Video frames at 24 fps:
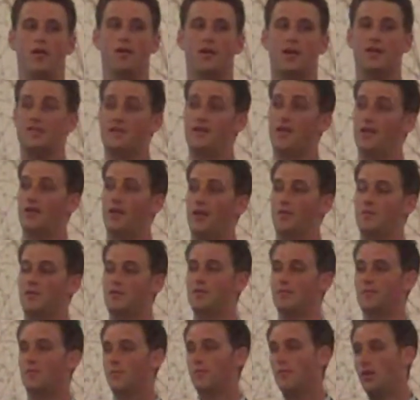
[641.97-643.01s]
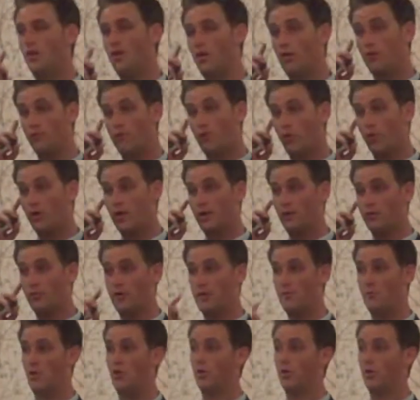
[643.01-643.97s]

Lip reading: That's 10 games. $43